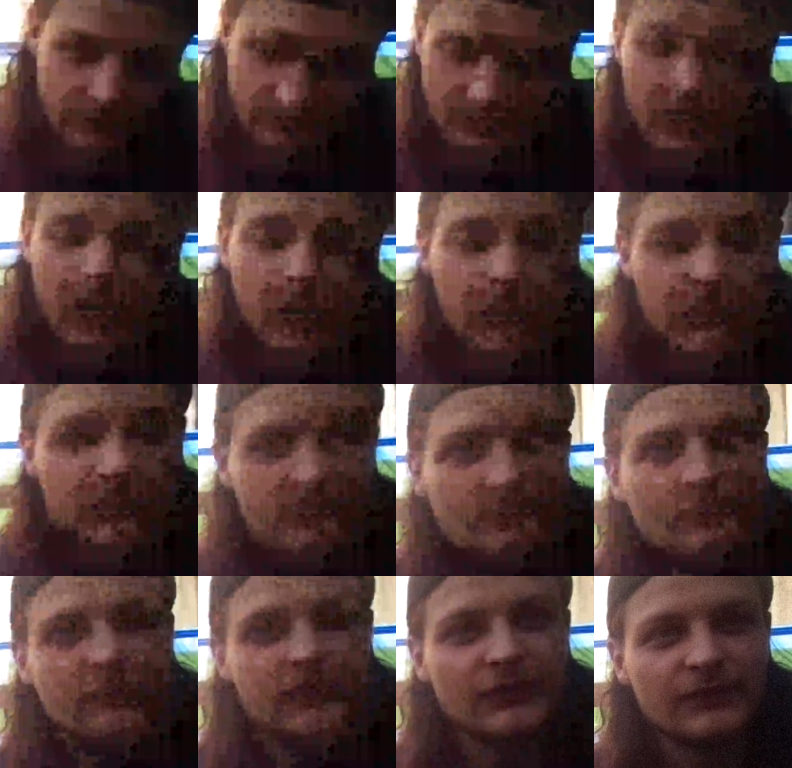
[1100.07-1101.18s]
bar where she
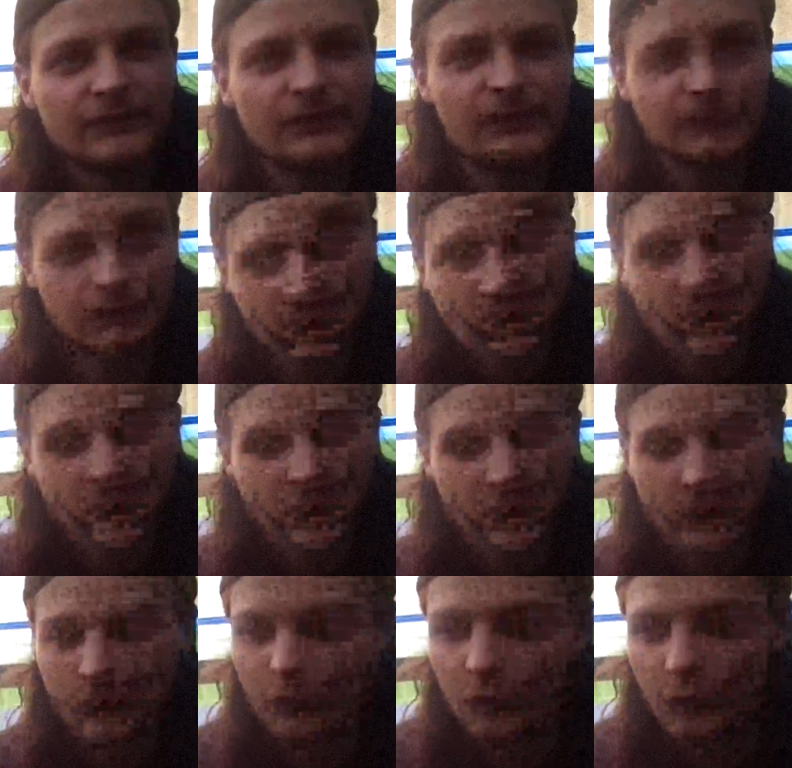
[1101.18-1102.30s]
was, like after the
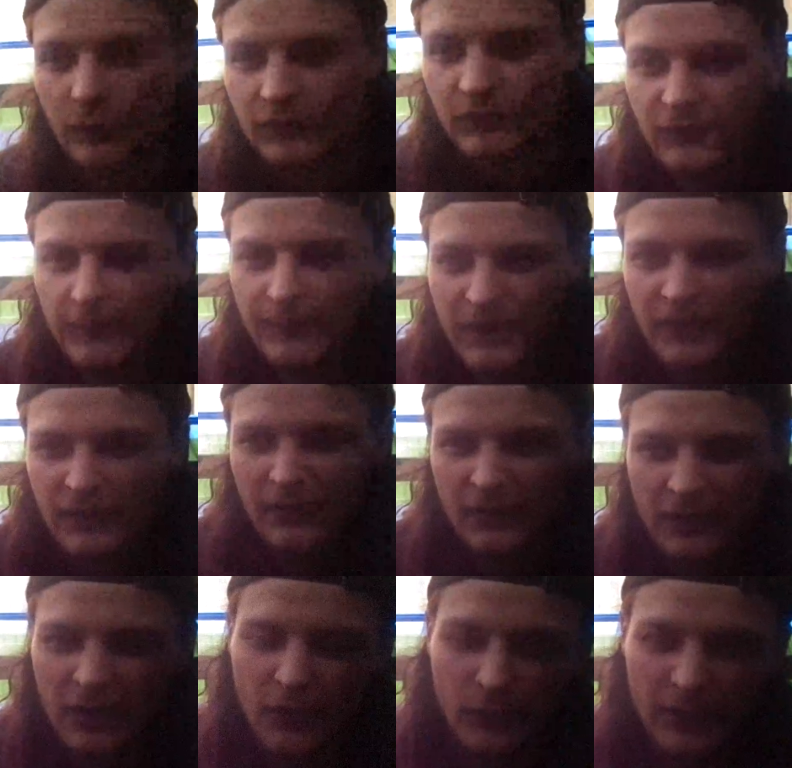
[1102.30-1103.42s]
performance.
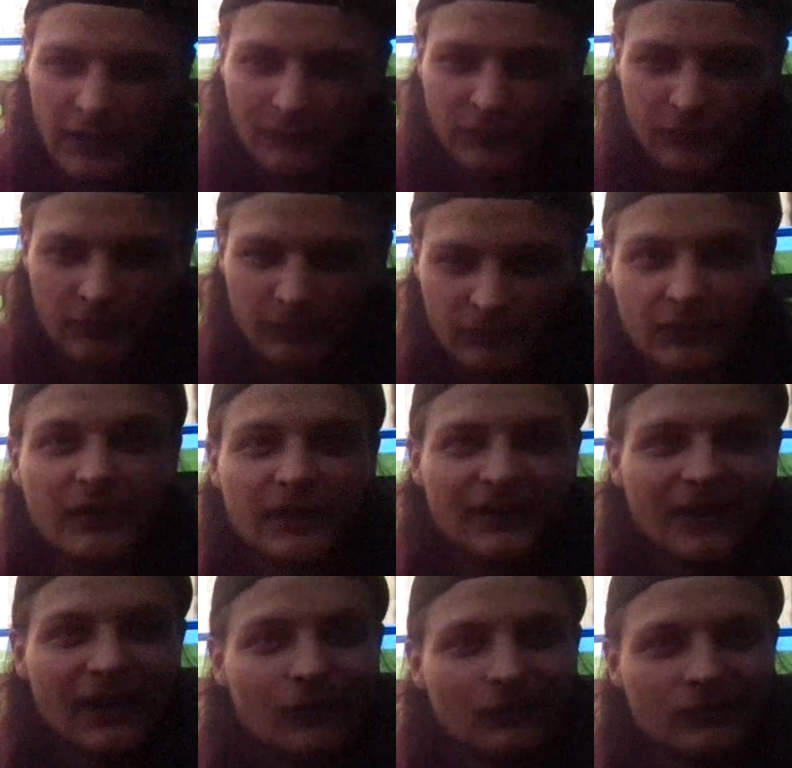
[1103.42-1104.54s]
I went up to her and I was like, how
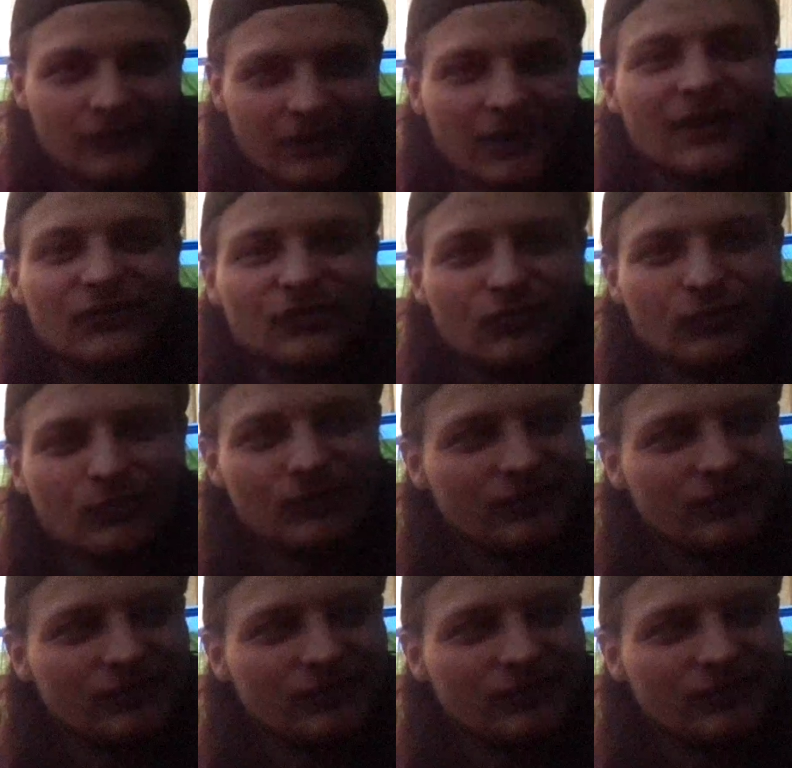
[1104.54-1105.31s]
you going? Like, how you doing?